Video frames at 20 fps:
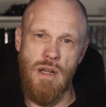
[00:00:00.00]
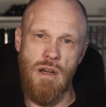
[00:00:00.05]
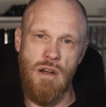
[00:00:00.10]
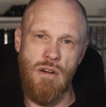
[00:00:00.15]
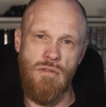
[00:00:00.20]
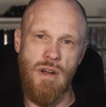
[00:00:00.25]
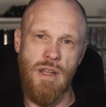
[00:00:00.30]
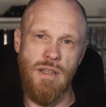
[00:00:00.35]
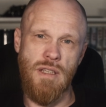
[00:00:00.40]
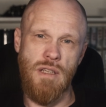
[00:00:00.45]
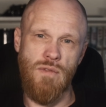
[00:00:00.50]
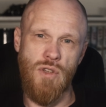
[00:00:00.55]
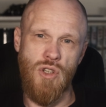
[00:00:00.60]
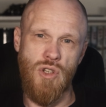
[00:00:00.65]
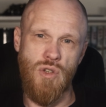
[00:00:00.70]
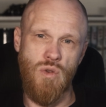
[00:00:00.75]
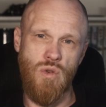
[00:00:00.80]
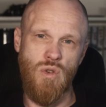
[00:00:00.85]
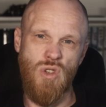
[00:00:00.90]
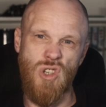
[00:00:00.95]
are relatively
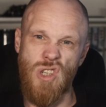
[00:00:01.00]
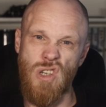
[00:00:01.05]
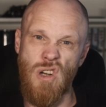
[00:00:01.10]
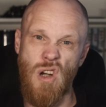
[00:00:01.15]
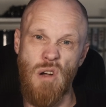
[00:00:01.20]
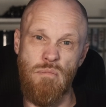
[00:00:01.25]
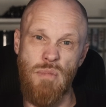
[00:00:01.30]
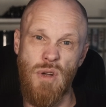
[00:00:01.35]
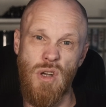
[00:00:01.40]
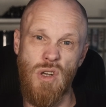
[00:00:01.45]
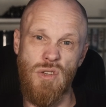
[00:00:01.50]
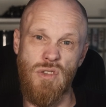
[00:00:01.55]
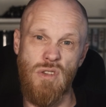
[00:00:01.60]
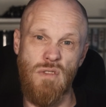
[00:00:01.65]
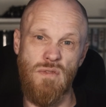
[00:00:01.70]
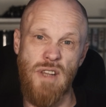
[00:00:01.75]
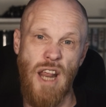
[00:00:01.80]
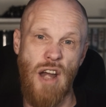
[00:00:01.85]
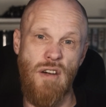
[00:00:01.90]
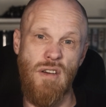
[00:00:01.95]
short, sharp bursts
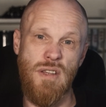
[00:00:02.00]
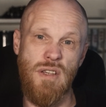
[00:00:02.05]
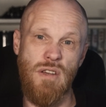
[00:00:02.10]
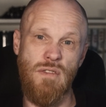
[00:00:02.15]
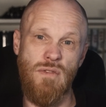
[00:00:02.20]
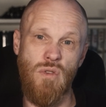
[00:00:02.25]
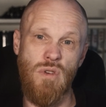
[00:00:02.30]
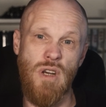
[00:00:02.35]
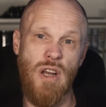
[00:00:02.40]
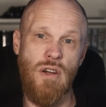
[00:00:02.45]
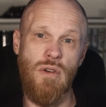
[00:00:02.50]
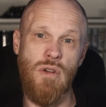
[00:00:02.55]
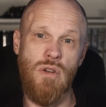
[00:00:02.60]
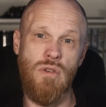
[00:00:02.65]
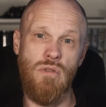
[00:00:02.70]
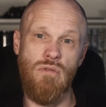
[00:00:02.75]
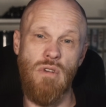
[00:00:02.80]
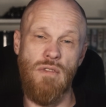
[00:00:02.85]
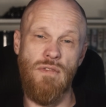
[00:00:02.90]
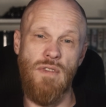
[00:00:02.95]
of narrative or
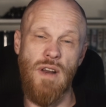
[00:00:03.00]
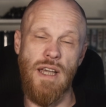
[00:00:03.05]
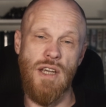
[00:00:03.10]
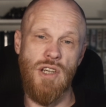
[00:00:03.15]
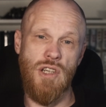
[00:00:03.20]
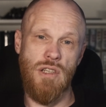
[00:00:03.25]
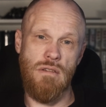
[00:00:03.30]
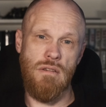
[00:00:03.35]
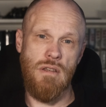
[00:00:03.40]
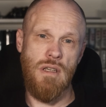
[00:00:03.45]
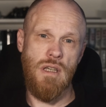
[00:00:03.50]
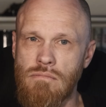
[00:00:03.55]
lyrical reflection.